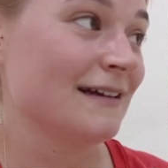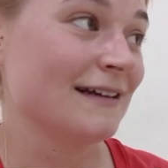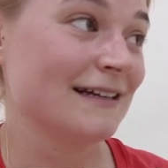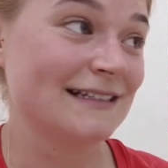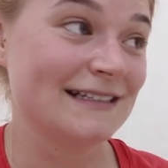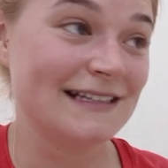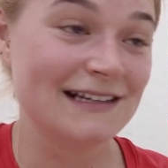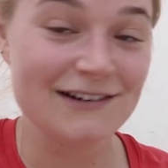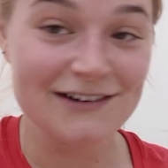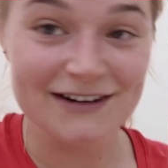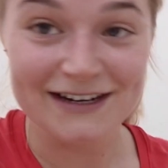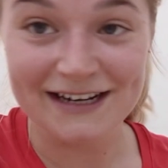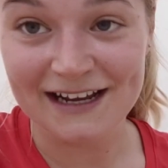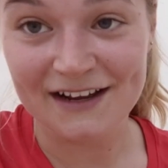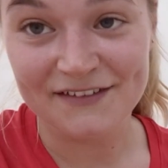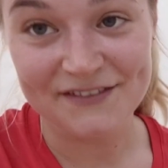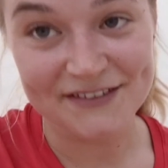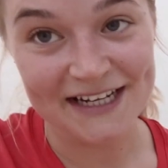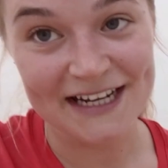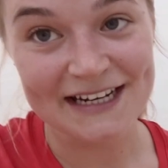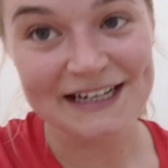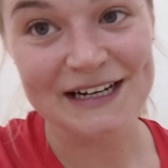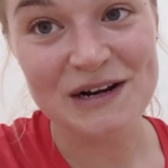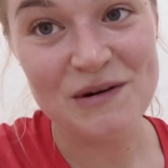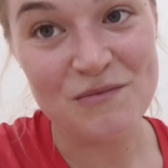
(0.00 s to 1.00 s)
Considering I
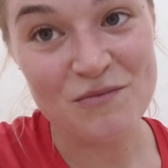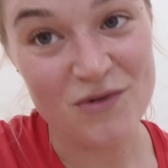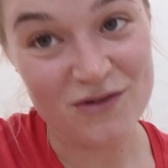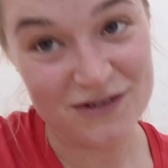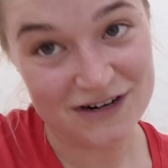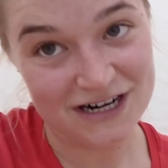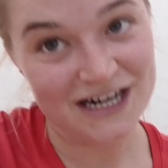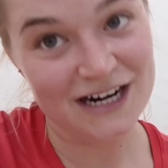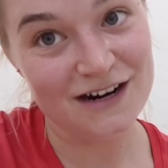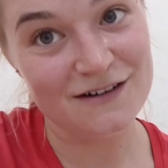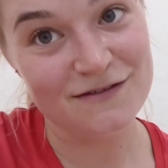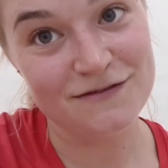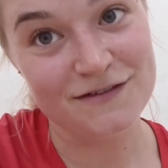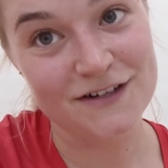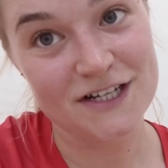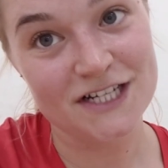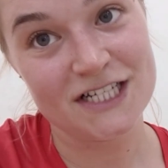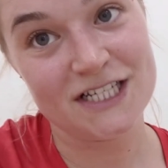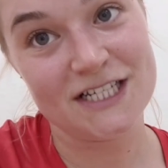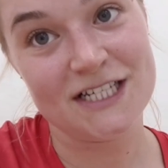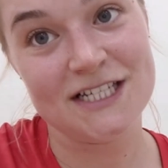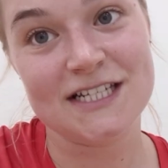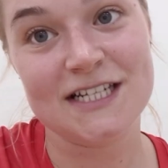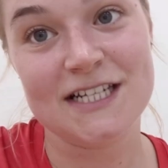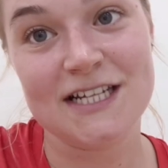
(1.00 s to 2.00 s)
haven't had any
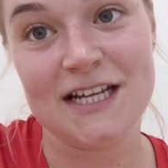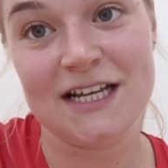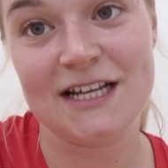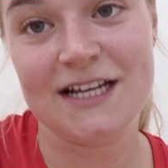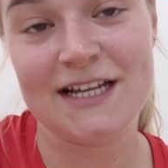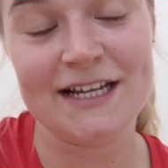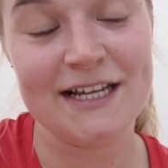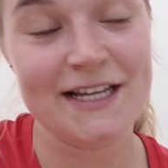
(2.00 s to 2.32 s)
breakfast.